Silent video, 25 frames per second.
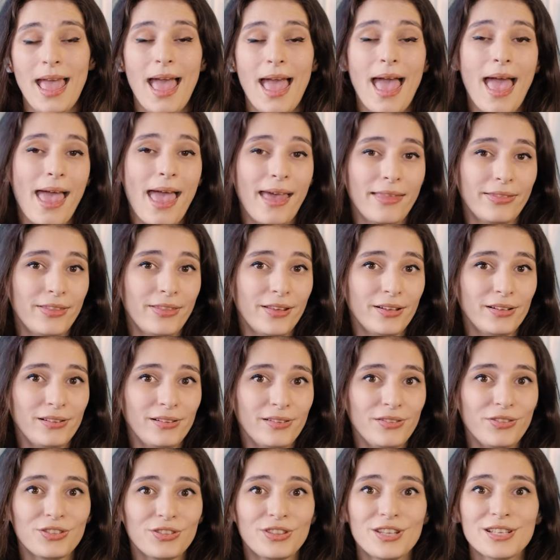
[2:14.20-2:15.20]

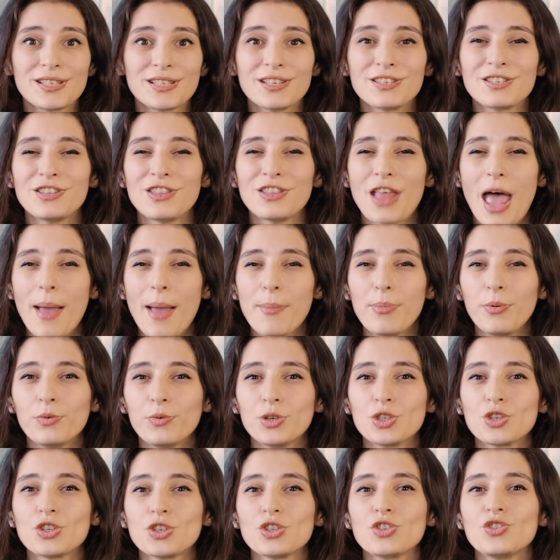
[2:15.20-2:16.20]
Endel, this is an app
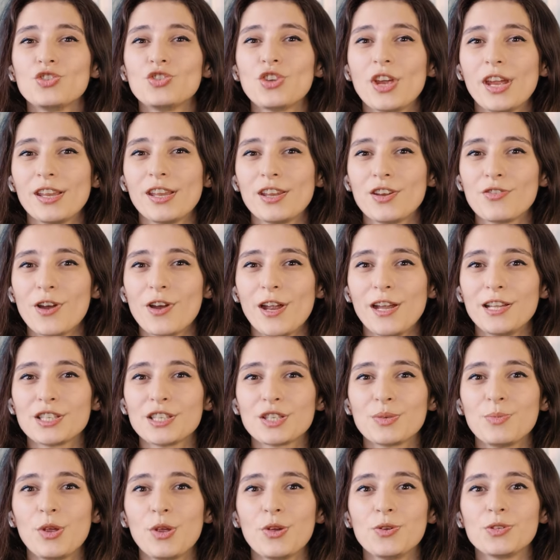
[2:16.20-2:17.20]
which is
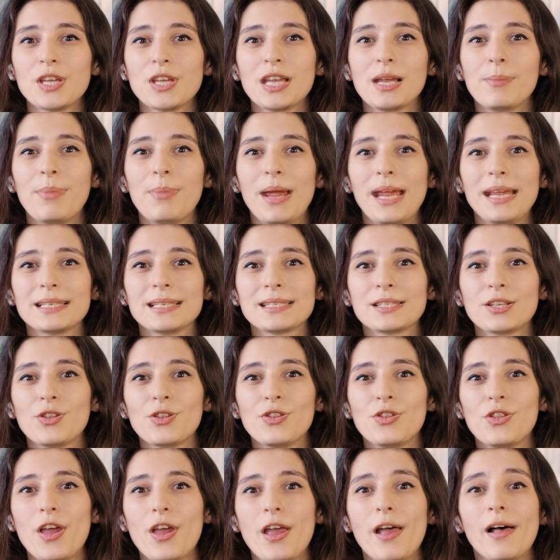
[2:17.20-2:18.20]
generates music based
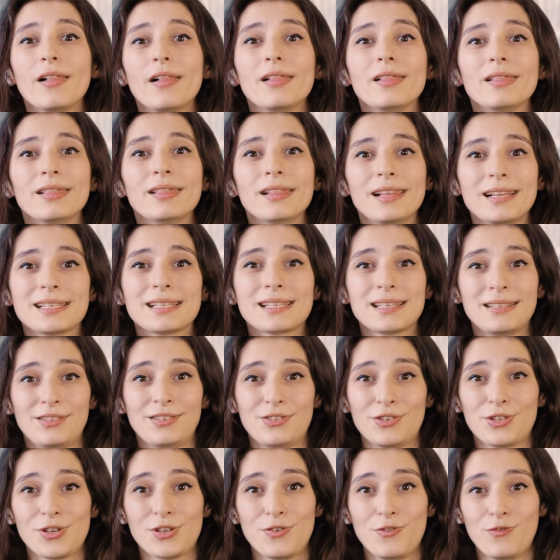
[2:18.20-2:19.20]
on the
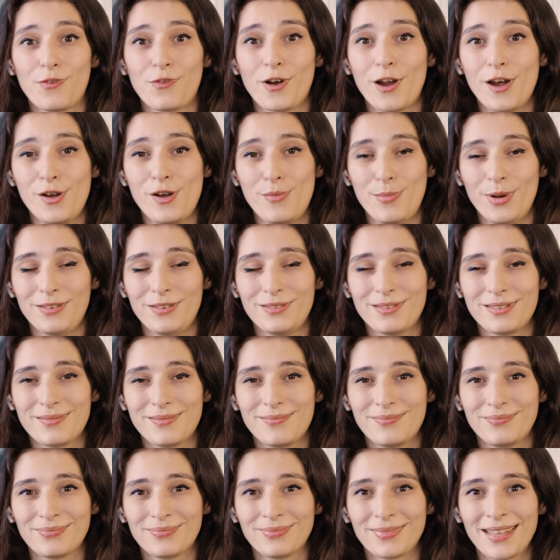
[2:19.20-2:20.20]
listener's environment.
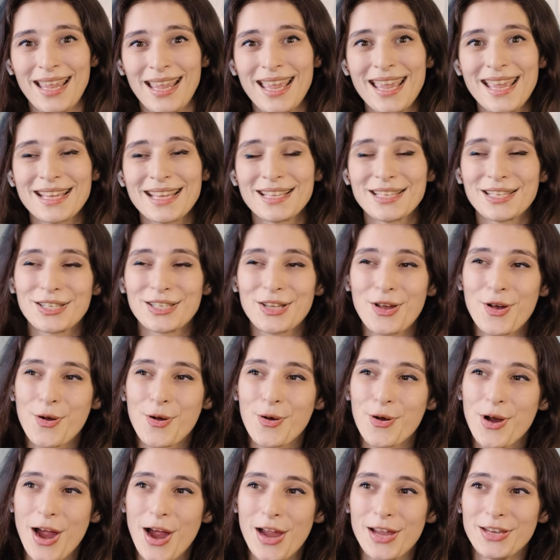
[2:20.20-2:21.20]
So
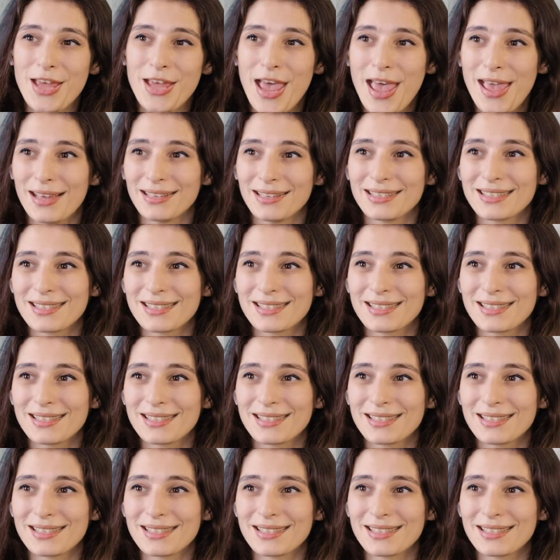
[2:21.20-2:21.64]
hi Des,